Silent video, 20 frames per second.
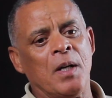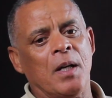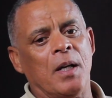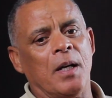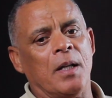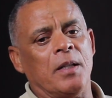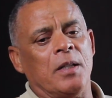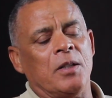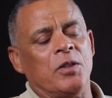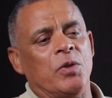
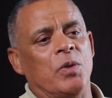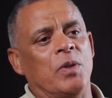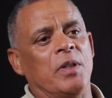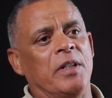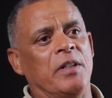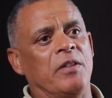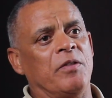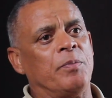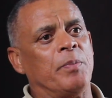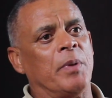and then you
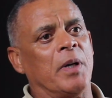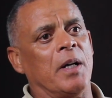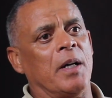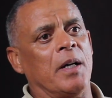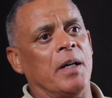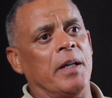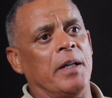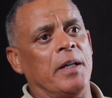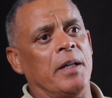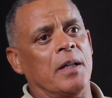leave
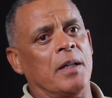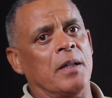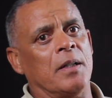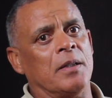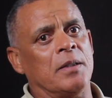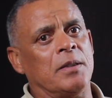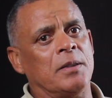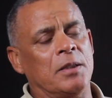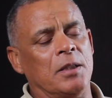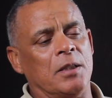by
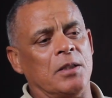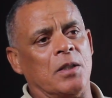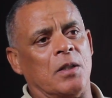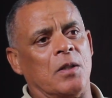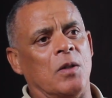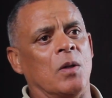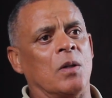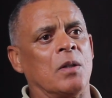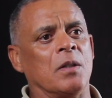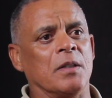6
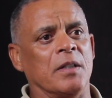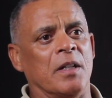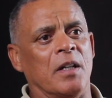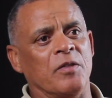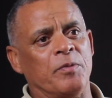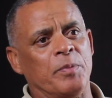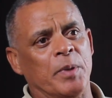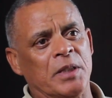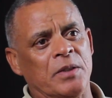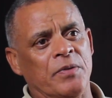o'clock and
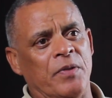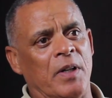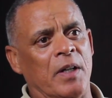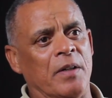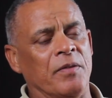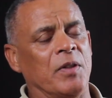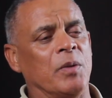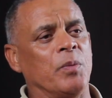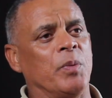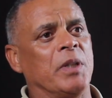
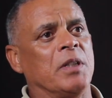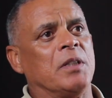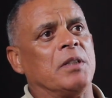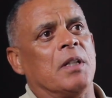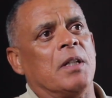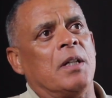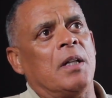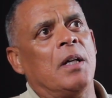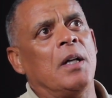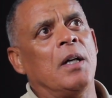5:30 in
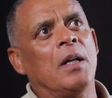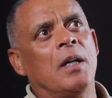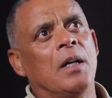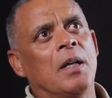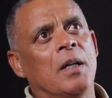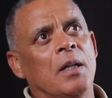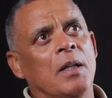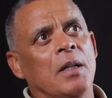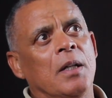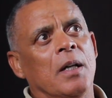winter.
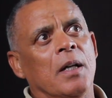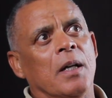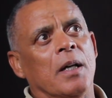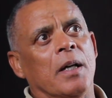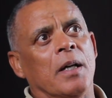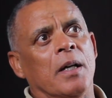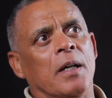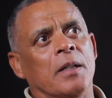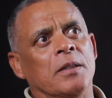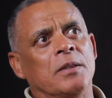
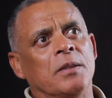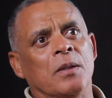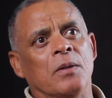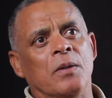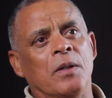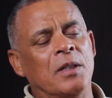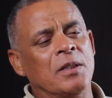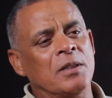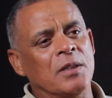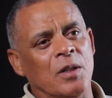So
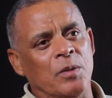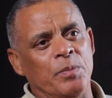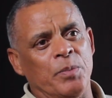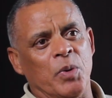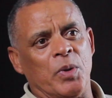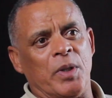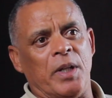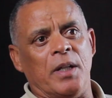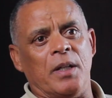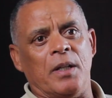there's no
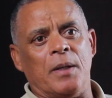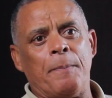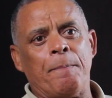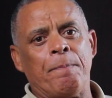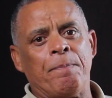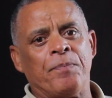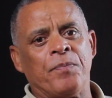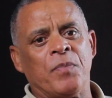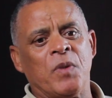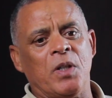booking.
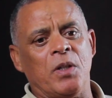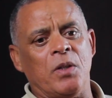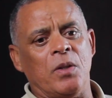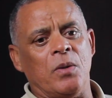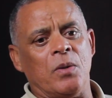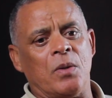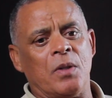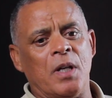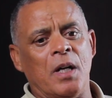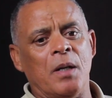
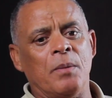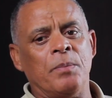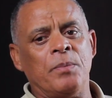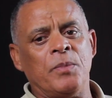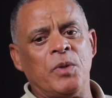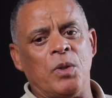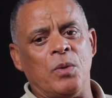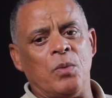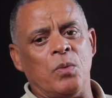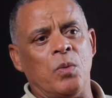You
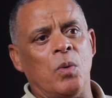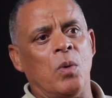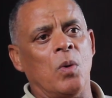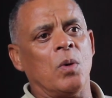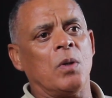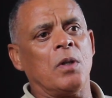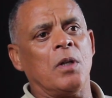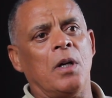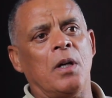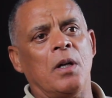come, you
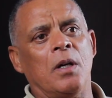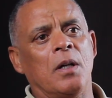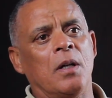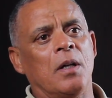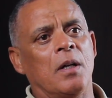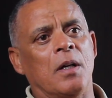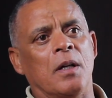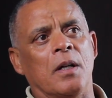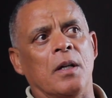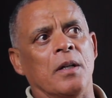walk.
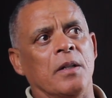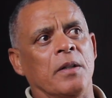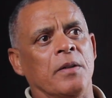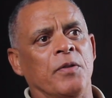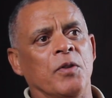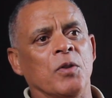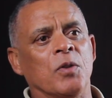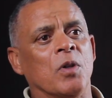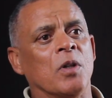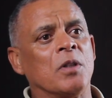
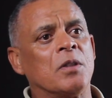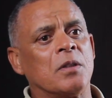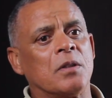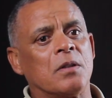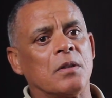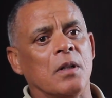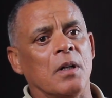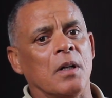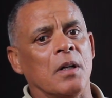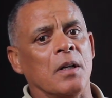If you're not
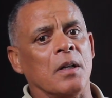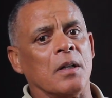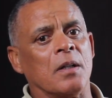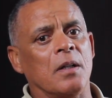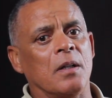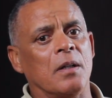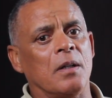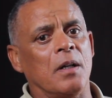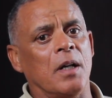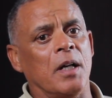uh,
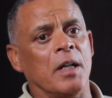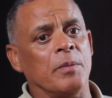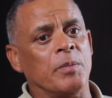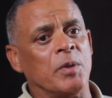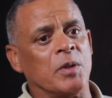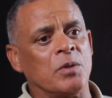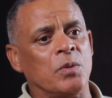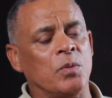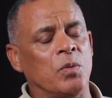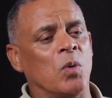
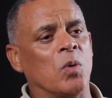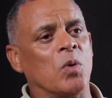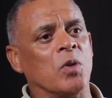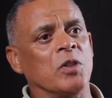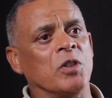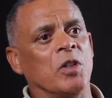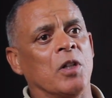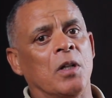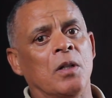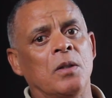able to walk
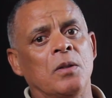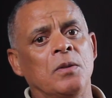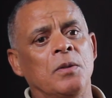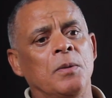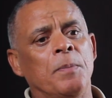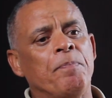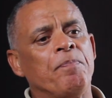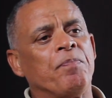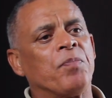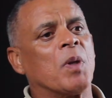on your
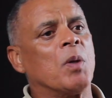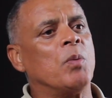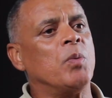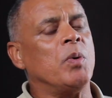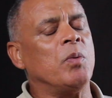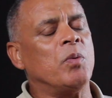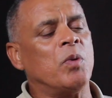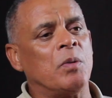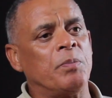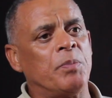own,
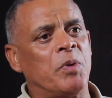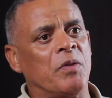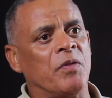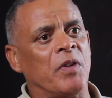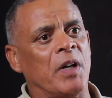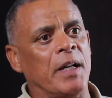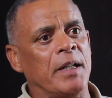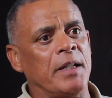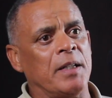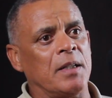we will
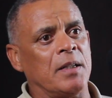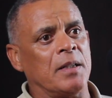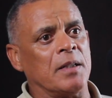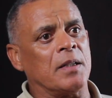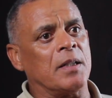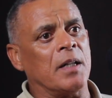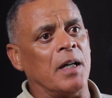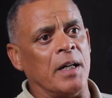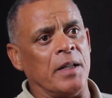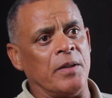provide a
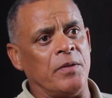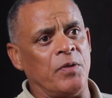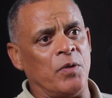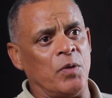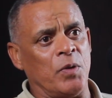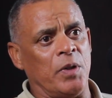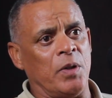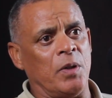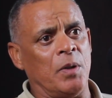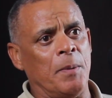guide
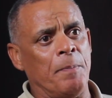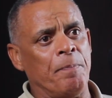for you.